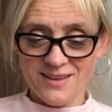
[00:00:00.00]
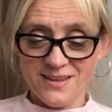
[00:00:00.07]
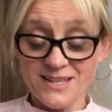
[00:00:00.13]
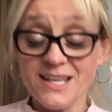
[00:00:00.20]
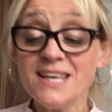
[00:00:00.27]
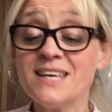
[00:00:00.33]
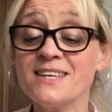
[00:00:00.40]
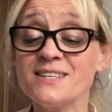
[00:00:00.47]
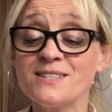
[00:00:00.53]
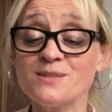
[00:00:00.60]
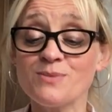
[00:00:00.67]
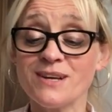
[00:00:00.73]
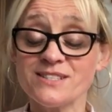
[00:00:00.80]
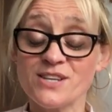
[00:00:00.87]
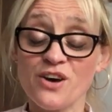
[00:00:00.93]
Years
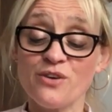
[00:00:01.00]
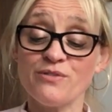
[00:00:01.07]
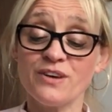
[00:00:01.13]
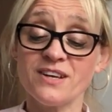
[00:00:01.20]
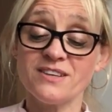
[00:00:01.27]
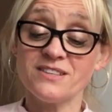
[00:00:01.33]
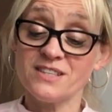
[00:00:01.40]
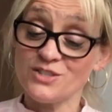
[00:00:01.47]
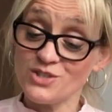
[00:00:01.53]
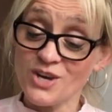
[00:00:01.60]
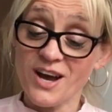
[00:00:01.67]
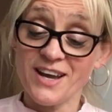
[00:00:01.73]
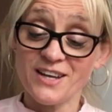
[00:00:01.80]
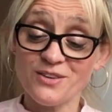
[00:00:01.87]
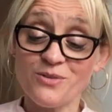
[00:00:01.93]
went over, and the
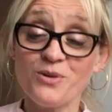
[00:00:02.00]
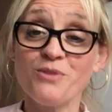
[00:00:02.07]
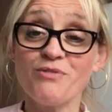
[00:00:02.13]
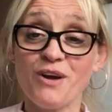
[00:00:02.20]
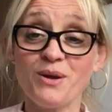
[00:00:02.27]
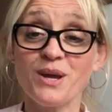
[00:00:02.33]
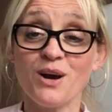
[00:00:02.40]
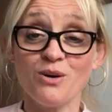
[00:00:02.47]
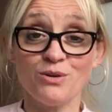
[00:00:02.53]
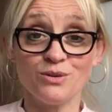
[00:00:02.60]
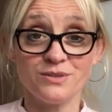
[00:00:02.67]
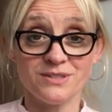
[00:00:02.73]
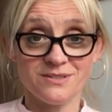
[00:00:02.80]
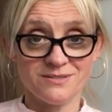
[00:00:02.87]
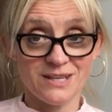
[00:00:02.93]
giant grew very
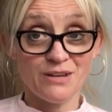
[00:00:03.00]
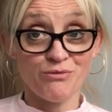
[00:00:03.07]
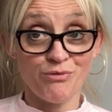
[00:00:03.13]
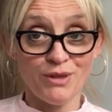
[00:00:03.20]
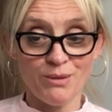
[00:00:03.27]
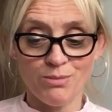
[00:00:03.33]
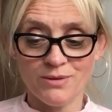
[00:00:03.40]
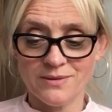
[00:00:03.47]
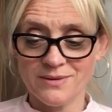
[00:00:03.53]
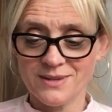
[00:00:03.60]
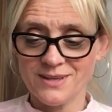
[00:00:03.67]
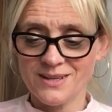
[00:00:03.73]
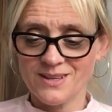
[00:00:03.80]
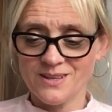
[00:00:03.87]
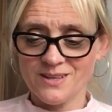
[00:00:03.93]
old and feeble.
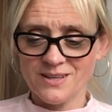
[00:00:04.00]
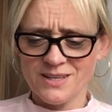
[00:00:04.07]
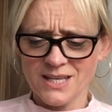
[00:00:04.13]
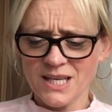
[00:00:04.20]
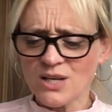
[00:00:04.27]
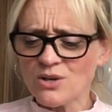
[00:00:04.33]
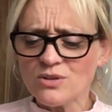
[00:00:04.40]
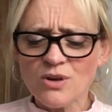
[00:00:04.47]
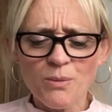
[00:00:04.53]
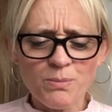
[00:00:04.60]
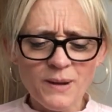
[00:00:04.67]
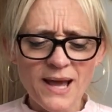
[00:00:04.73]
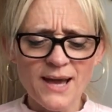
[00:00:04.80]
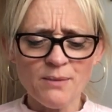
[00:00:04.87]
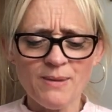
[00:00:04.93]
He could not
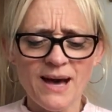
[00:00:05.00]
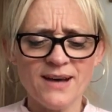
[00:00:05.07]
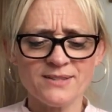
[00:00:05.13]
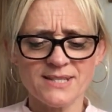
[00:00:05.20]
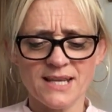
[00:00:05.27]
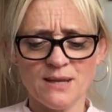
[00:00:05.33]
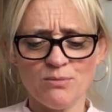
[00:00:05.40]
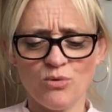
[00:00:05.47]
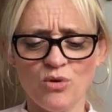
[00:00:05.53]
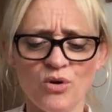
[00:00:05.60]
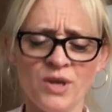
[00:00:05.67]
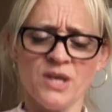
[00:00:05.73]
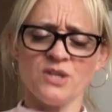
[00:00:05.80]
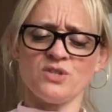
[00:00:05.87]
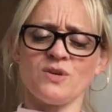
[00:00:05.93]
play about any more,
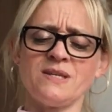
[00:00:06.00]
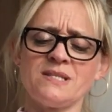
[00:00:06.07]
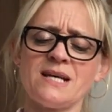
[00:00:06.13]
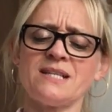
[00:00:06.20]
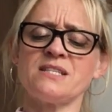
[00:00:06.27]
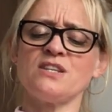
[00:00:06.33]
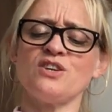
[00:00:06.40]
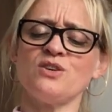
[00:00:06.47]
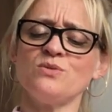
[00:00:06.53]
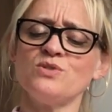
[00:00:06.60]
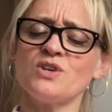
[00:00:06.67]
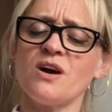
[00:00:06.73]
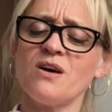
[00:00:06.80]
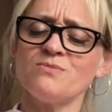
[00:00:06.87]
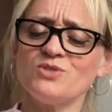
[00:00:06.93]
so he sat in a huge
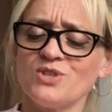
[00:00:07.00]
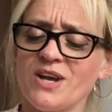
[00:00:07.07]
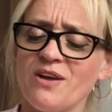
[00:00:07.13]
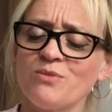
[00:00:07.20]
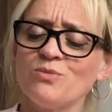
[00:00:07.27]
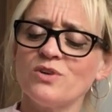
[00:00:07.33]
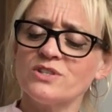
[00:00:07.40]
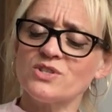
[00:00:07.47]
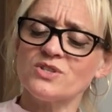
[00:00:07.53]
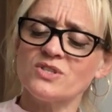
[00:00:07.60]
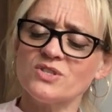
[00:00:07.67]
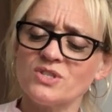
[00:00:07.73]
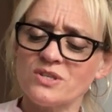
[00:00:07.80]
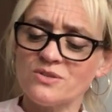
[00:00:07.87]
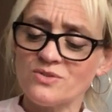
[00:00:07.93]
armchair and watched the
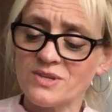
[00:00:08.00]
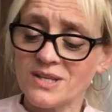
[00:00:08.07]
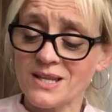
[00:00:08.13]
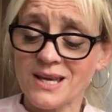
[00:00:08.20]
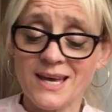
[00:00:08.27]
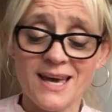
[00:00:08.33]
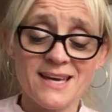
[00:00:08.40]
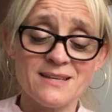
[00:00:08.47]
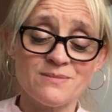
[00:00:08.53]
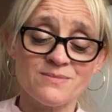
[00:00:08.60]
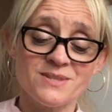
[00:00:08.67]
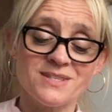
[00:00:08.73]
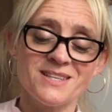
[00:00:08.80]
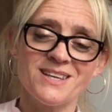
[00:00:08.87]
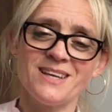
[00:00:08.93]
children at their
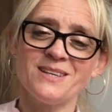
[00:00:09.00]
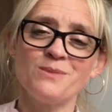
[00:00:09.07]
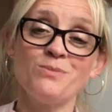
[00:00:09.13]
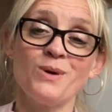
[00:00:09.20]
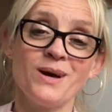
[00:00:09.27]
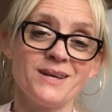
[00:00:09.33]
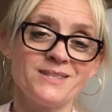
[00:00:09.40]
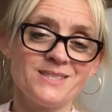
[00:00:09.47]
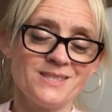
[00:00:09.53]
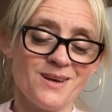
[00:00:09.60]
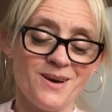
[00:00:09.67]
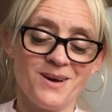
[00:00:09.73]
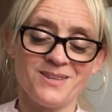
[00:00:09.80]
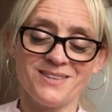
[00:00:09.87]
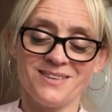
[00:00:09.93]
games and admired his
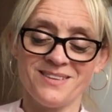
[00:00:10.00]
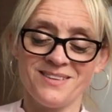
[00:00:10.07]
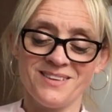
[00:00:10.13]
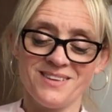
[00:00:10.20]
garden.